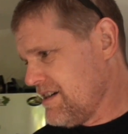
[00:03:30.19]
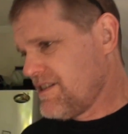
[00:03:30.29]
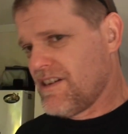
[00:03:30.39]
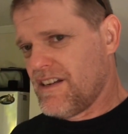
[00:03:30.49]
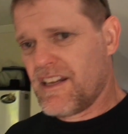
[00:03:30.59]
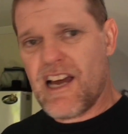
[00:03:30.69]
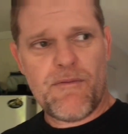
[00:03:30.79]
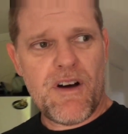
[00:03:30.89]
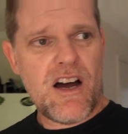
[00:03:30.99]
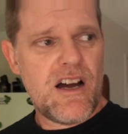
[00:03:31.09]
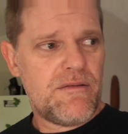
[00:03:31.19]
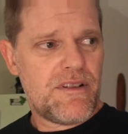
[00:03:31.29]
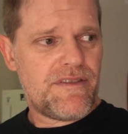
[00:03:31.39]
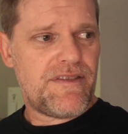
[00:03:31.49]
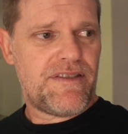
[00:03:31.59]
Decided to come home.
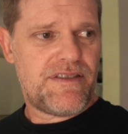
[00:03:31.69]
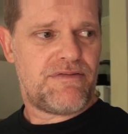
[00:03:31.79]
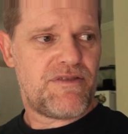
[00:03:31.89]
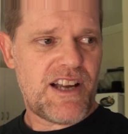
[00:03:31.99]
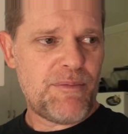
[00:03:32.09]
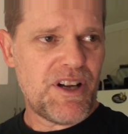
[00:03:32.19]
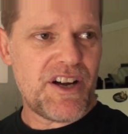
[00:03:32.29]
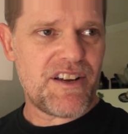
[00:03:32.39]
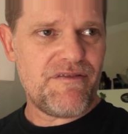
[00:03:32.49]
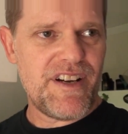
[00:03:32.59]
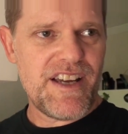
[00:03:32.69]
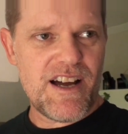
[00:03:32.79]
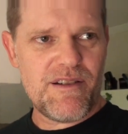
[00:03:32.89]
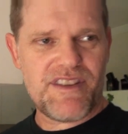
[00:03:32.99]
I was uploading a video.